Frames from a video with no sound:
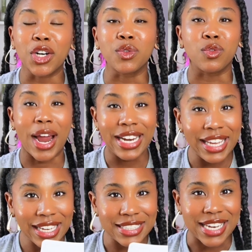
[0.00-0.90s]

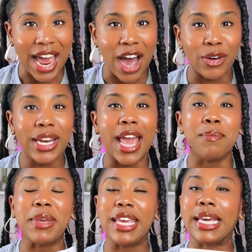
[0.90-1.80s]
writing it down and
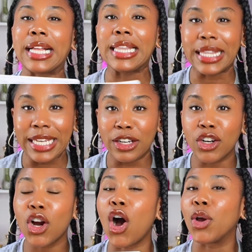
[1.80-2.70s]
being
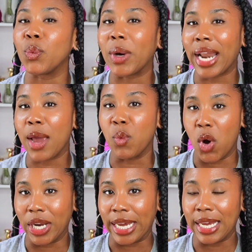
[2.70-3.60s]
clear on what I
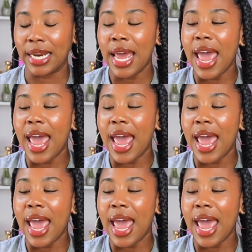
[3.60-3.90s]
wanted.